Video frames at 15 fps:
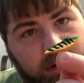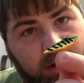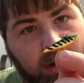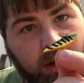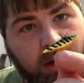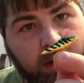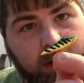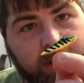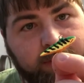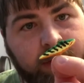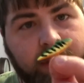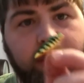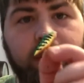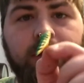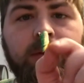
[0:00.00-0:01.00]
All I have to
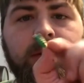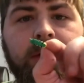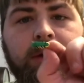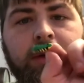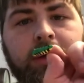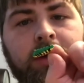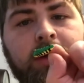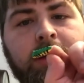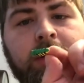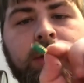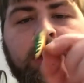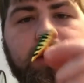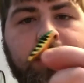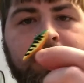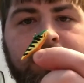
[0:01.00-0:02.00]
do
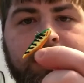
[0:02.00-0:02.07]
is